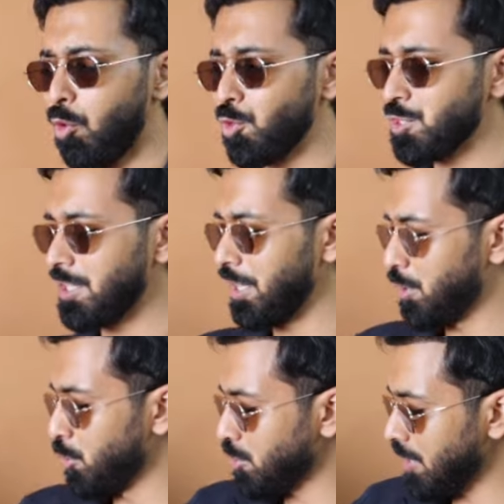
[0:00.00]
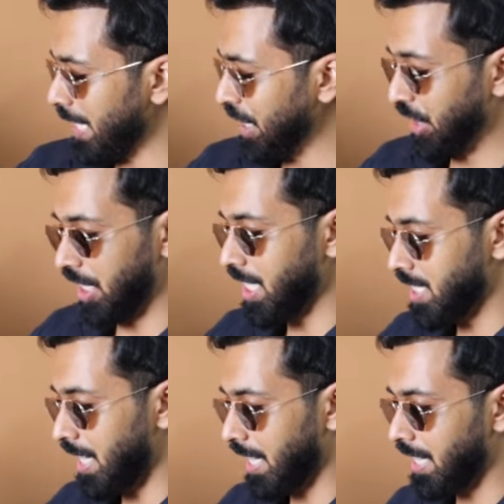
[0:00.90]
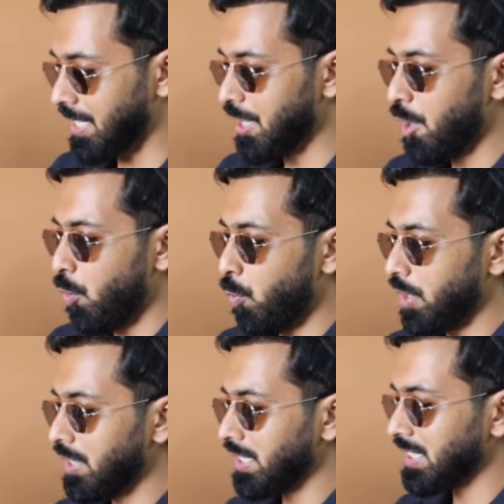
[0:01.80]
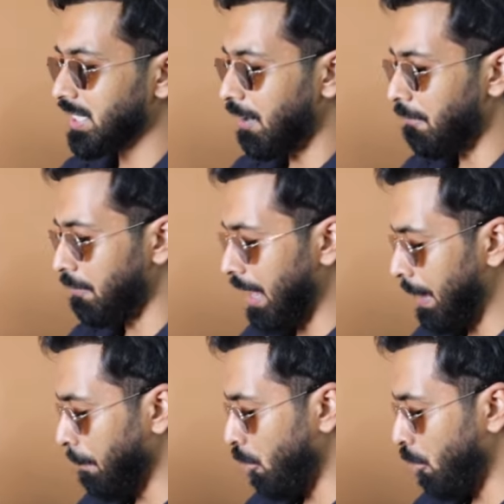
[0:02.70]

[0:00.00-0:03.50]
mostly it looks like a shirt jacket with this flap